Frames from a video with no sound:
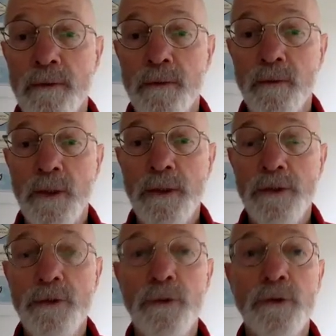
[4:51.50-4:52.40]
1 or
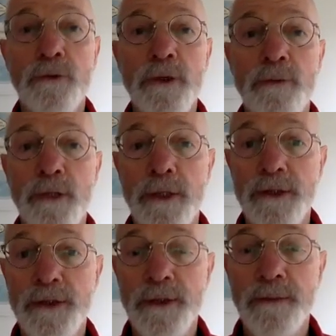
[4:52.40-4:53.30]
2 or 3 breaths,
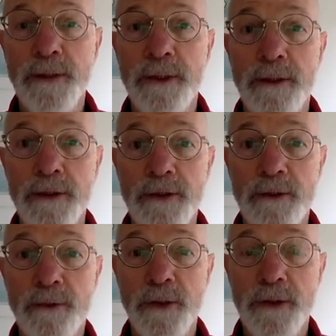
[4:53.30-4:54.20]
simply notice the
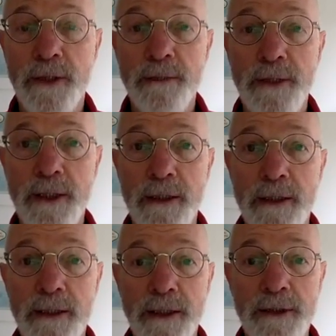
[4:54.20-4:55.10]
breath coming in
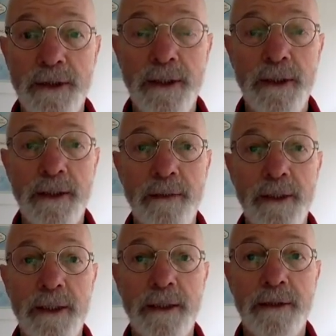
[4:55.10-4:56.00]
easily,
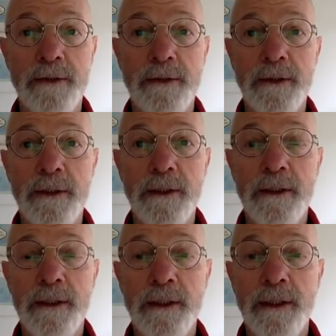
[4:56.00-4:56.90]
coming out,
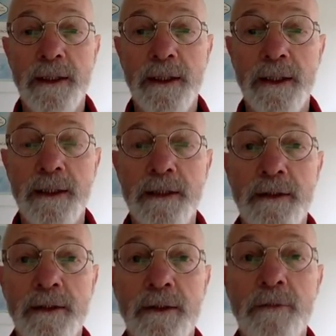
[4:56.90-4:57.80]
and
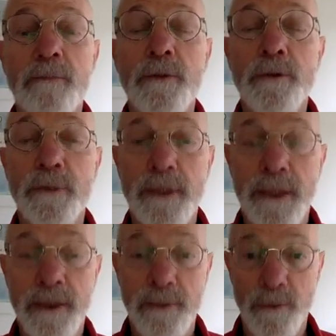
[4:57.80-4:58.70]
the movement, how
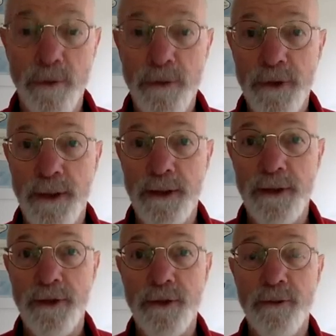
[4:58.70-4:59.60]
you move slightly
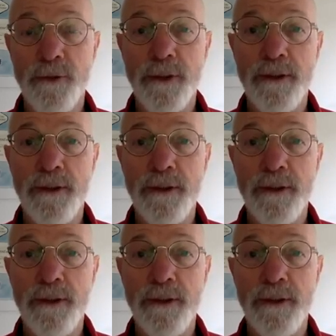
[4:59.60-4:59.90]
as you breathe.